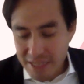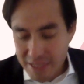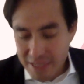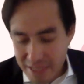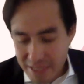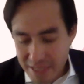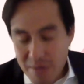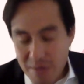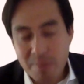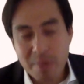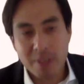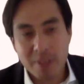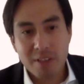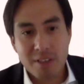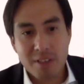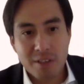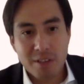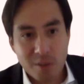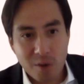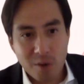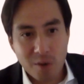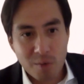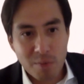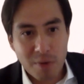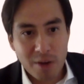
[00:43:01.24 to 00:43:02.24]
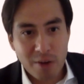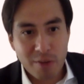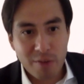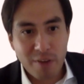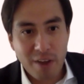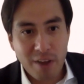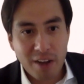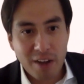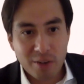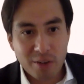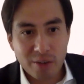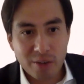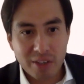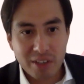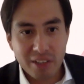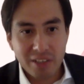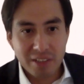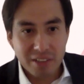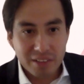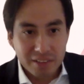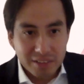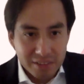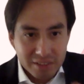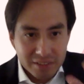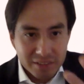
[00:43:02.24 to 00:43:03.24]
image of
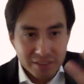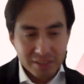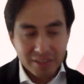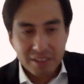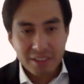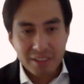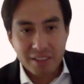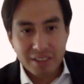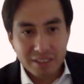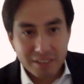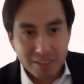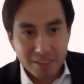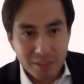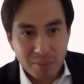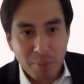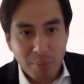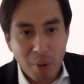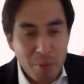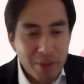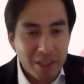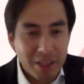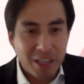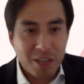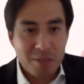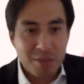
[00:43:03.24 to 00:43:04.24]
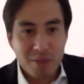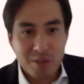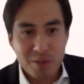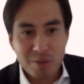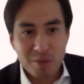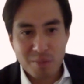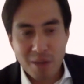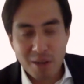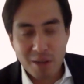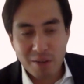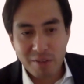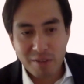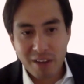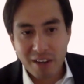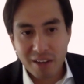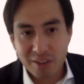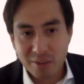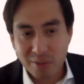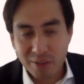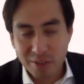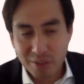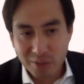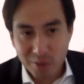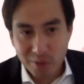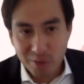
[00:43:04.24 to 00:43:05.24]
manufacturing, in the public image of
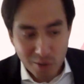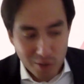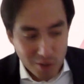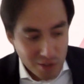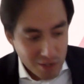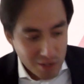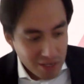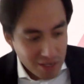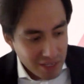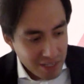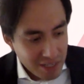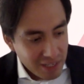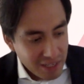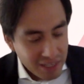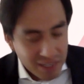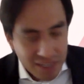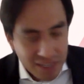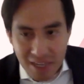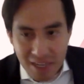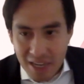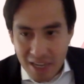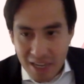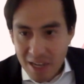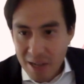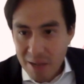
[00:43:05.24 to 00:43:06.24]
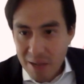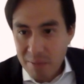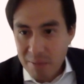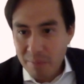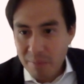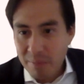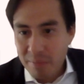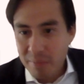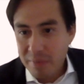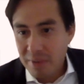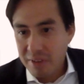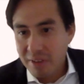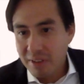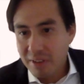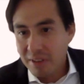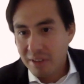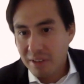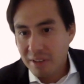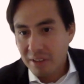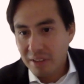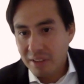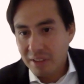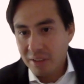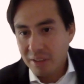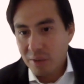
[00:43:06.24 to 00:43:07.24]
manufacturing. So
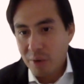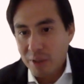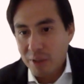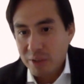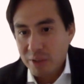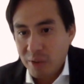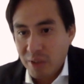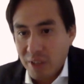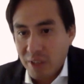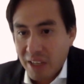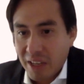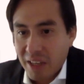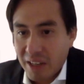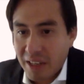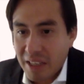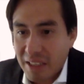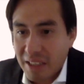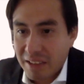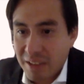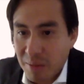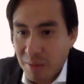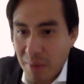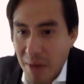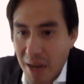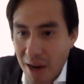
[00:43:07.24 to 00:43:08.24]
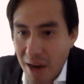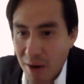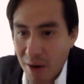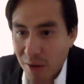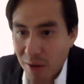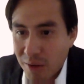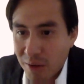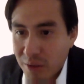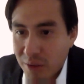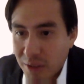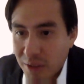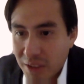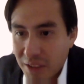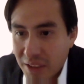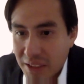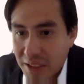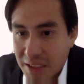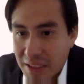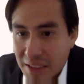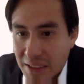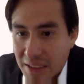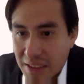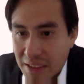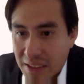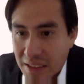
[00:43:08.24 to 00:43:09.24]
the question here is about
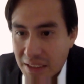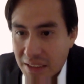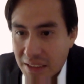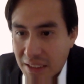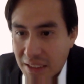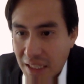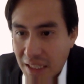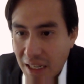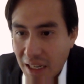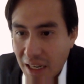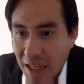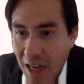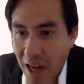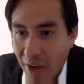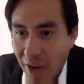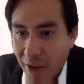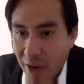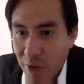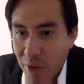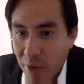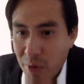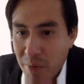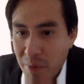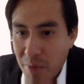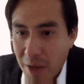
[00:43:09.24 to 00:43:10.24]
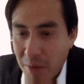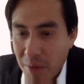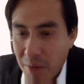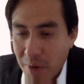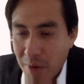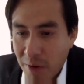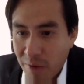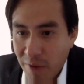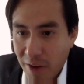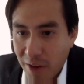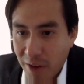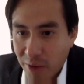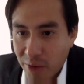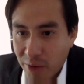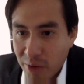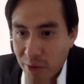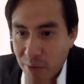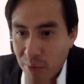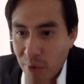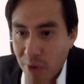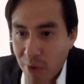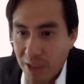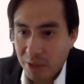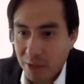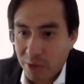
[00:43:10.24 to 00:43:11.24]
how can we make manufacturing
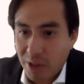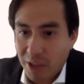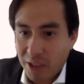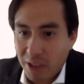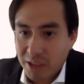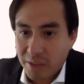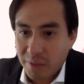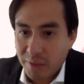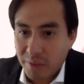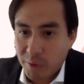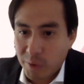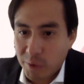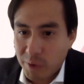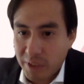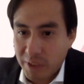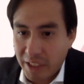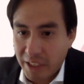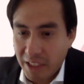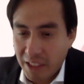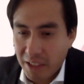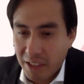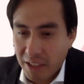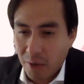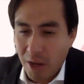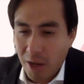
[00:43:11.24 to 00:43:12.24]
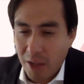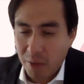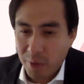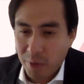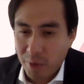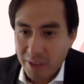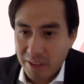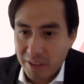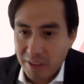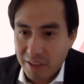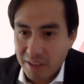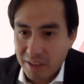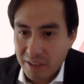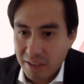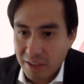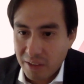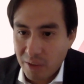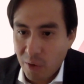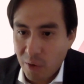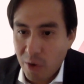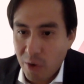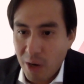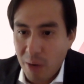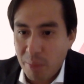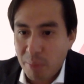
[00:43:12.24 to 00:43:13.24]
more attractive to skilled graduates
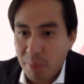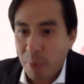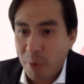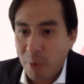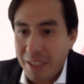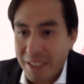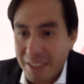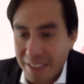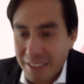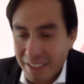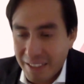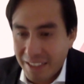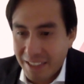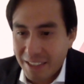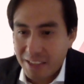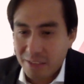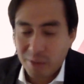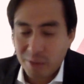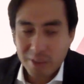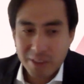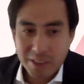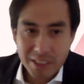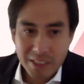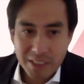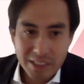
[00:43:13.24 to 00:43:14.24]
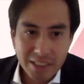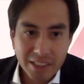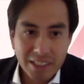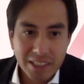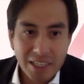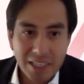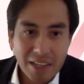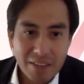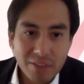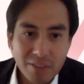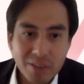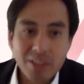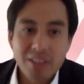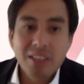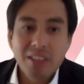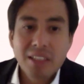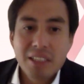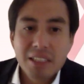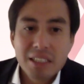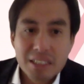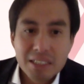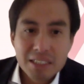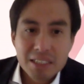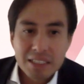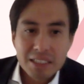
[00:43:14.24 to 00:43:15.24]
on a politically strategic level?
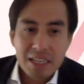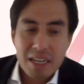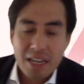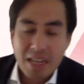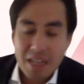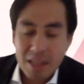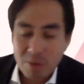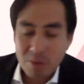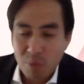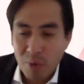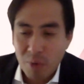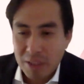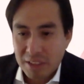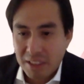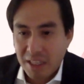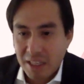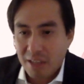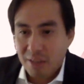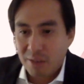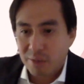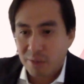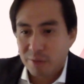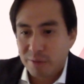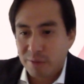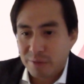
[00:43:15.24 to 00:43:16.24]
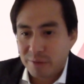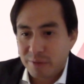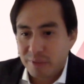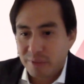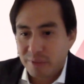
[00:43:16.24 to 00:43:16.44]
What kind of,